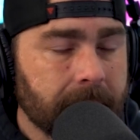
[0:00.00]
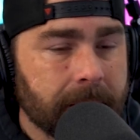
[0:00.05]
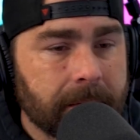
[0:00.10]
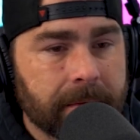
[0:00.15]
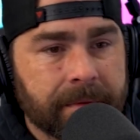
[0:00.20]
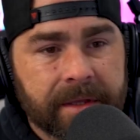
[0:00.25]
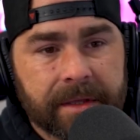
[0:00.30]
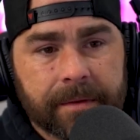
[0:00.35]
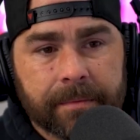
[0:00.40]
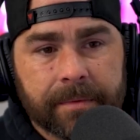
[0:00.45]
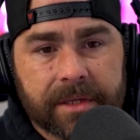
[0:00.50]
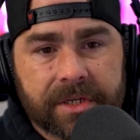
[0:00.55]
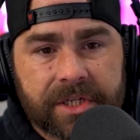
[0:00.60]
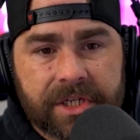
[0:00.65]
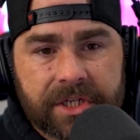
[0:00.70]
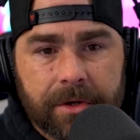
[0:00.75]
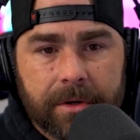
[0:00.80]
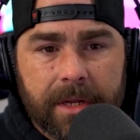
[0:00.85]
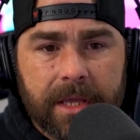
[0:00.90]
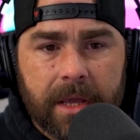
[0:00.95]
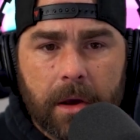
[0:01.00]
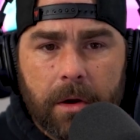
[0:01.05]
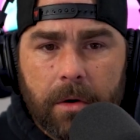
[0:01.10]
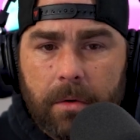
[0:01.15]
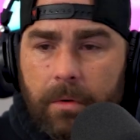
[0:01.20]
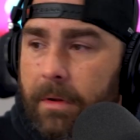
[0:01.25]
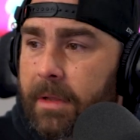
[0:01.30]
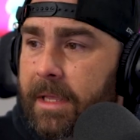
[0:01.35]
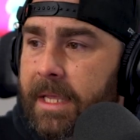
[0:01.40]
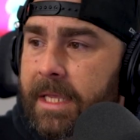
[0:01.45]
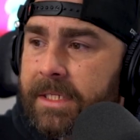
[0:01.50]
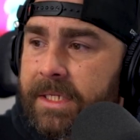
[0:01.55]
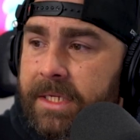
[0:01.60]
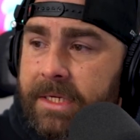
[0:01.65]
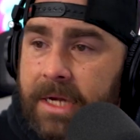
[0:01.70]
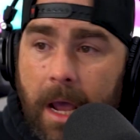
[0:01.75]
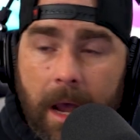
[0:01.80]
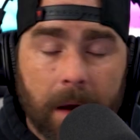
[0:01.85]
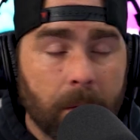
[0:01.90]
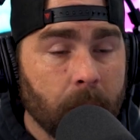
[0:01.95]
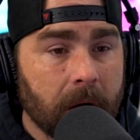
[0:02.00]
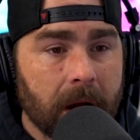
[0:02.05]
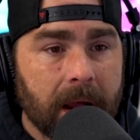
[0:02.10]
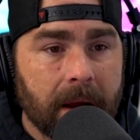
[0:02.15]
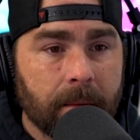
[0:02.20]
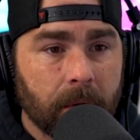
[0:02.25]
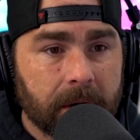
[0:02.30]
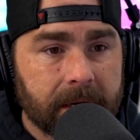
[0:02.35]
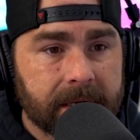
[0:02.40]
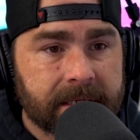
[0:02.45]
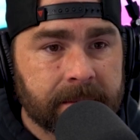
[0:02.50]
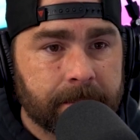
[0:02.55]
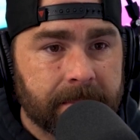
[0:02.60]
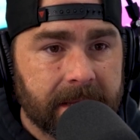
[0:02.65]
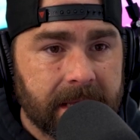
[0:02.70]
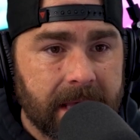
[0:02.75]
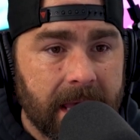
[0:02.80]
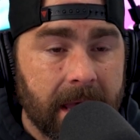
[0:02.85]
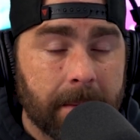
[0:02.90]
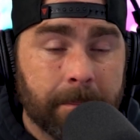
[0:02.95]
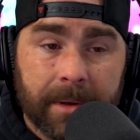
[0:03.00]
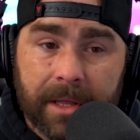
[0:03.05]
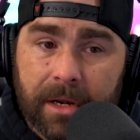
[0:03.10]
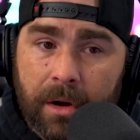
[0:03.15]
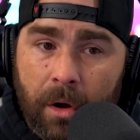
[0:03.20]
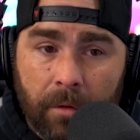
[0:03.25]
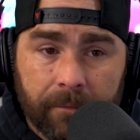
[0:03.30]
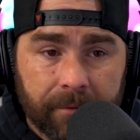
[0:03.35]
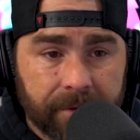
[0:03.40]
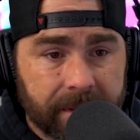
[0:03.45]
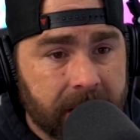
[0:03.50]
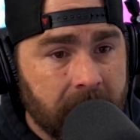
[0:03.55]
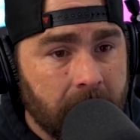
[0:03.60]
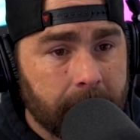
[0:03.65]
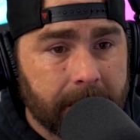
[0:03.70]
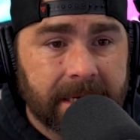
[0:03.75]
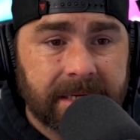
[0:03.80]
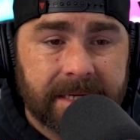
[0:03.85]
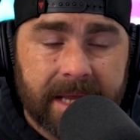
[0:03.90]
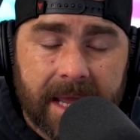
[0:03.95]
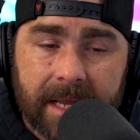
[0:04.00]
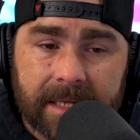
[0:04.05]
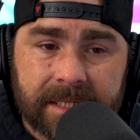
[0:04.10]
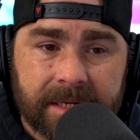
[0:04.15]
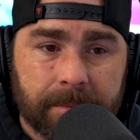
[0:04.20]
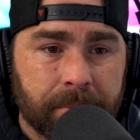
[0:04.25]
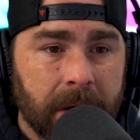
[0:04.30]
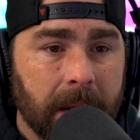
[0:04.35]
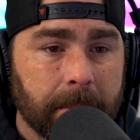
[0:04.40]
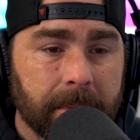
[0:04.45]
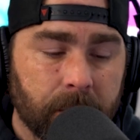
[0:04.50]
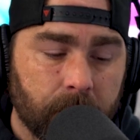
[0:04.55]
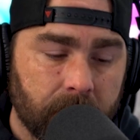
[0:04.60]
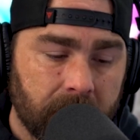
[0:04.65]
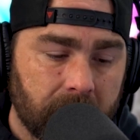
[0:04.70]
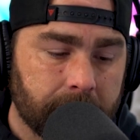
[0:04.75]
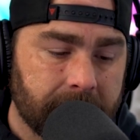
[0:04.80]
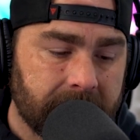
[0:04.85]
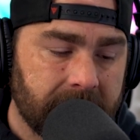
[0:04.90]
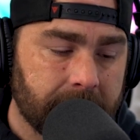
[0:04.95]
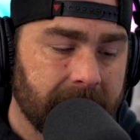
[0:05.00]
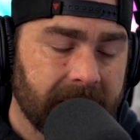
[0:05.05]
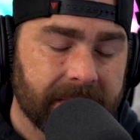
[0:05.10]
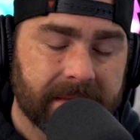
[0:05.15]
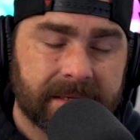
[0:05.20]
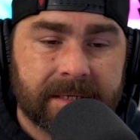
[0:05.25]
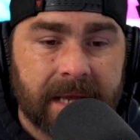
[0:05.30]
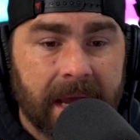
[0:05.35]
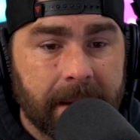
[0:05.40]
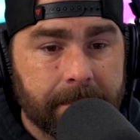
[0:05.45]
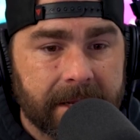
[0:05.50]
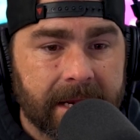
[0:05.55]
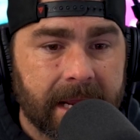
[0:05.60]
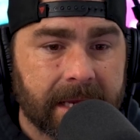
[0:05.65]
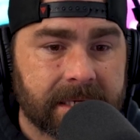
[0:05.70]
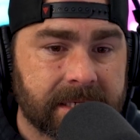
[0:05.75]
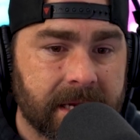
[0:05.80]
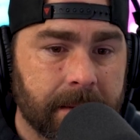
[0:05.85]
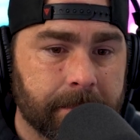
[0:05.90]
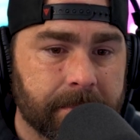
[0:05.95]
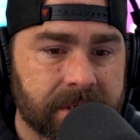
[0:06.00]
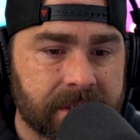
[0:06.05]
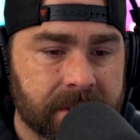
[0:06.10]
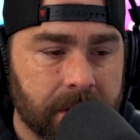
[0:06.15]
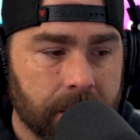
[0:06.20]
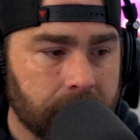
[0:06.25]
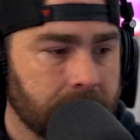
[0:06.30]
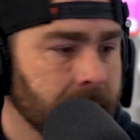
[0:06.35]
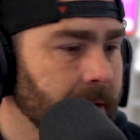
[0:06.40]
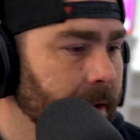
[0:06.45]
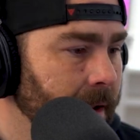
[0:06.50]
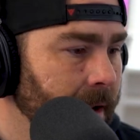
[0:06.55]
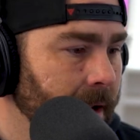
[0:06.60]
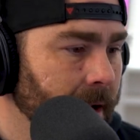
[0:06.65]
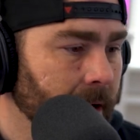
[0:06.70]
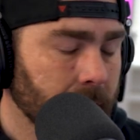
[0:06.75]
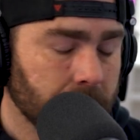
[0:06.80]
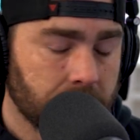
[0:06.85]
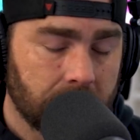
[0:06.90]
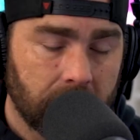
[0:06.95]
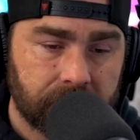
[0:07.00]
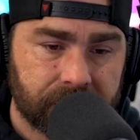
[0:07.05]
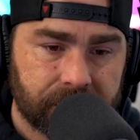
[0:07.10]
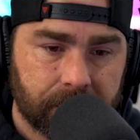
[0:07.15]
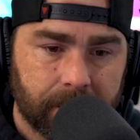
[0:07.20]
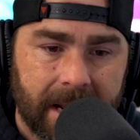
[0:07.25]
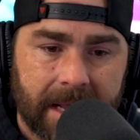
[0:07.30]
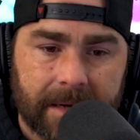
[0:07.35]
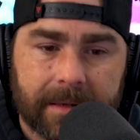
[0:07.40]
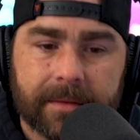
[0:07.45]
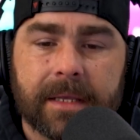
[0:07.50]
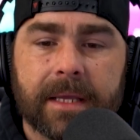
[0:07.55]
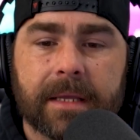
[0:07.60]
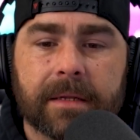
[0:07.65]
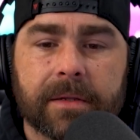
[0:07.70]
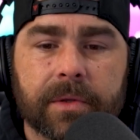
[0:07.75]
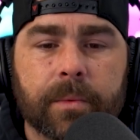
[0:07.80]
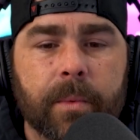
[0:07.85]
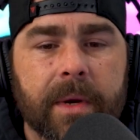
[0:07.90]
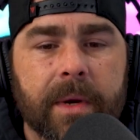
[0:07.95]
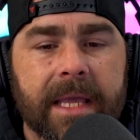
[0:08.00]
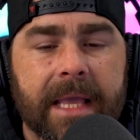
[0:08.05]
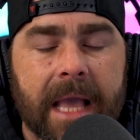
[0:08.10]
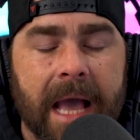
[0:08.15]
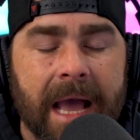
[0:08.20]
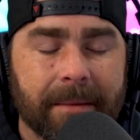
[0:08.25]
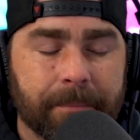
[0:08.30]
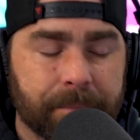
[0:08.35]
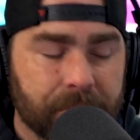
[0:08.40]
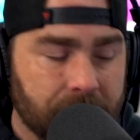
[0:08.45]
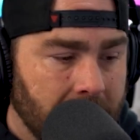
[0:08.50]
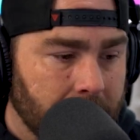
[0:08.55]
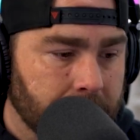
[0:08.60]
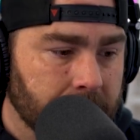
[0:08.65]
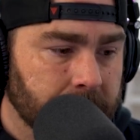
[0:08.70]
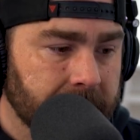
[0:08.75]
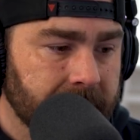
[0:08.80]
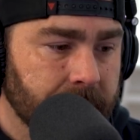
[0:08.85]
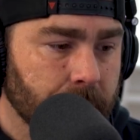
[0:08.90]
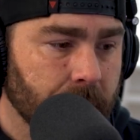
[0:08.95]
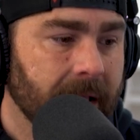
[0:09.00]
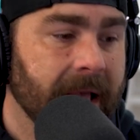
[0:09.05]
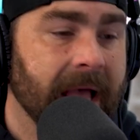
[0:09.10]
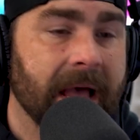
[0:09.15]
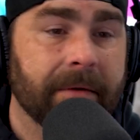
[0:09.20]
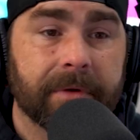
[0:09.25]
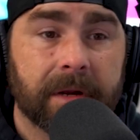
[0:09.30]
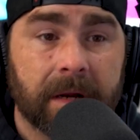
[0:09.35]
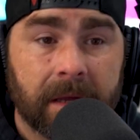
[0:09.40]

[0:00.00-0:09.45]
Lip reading: The studio is not where I want it to be yet, but over the coming days, it probably will be. By the time the next episode rolls around at the end of the week, I probably will have it a